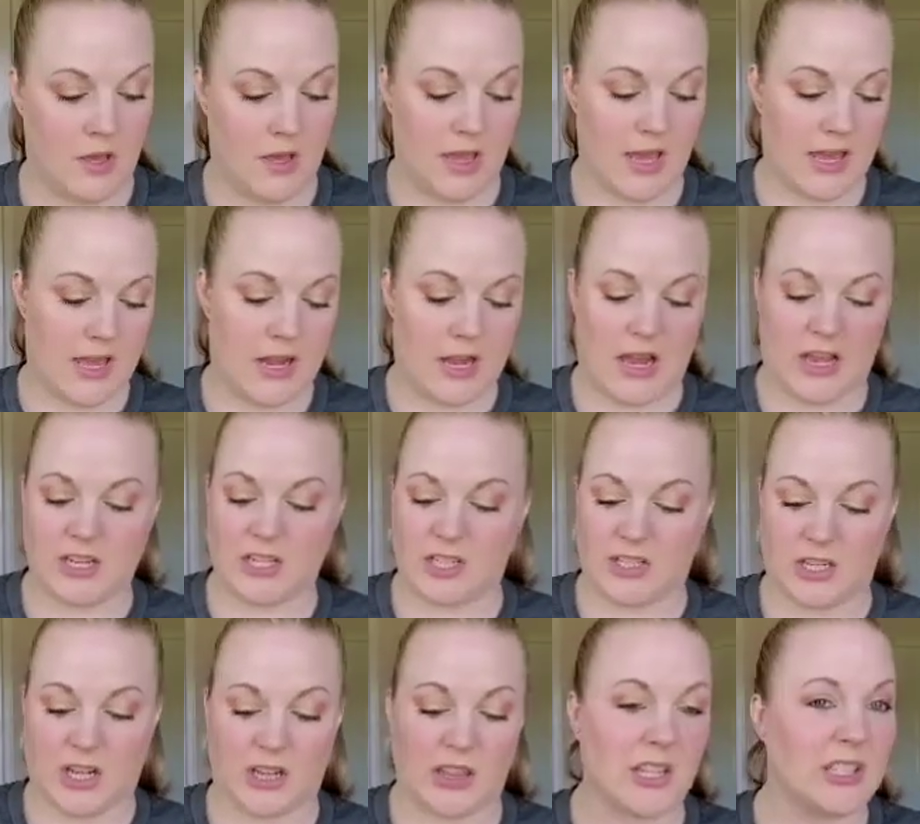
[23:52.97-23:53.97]
and I
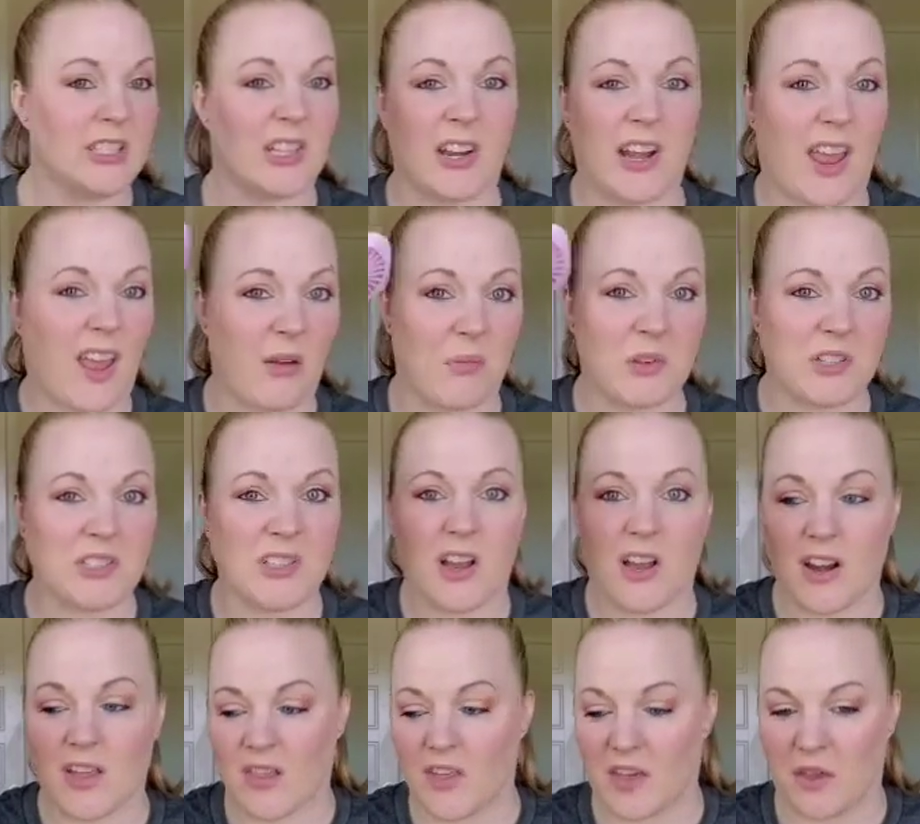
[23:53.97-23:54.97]
just got this on
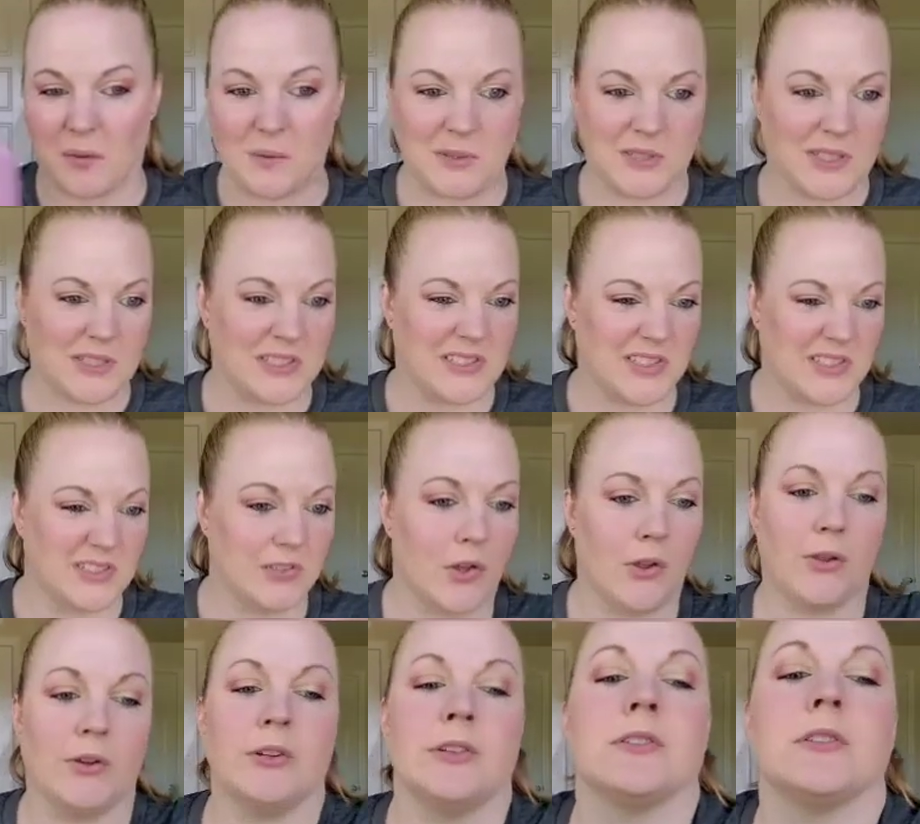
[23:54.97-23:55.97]
Amazon. I think it was like
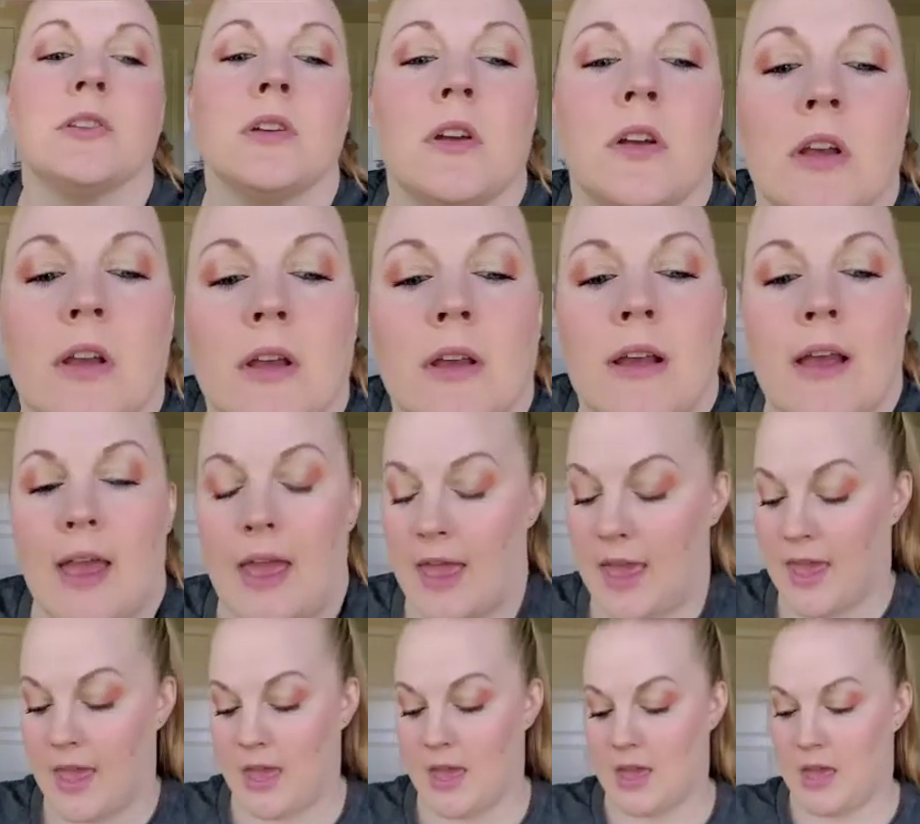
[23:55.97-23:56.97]
$6.
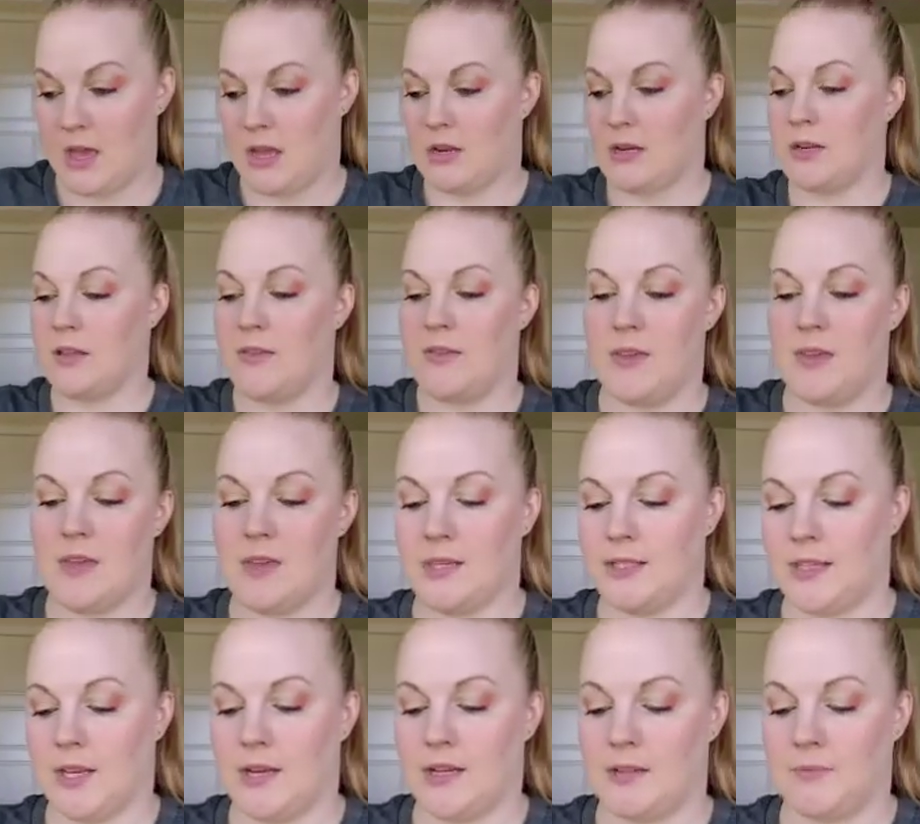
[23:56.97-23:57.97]
And the
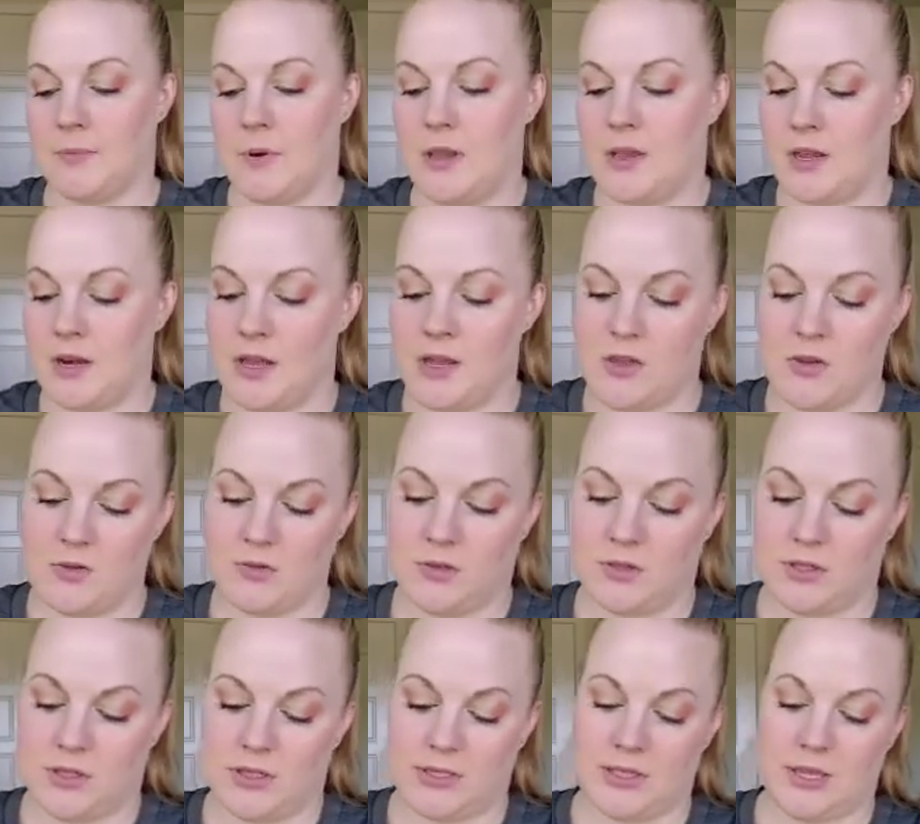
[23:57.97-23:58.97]
setting spray that I
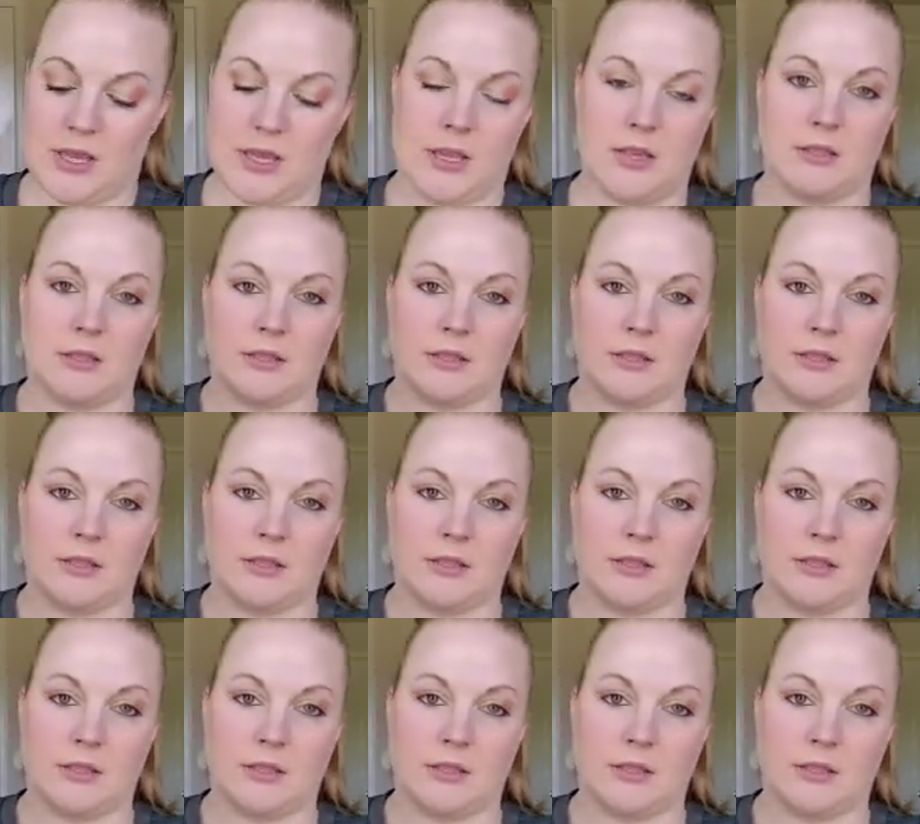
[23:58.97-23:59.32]
used is the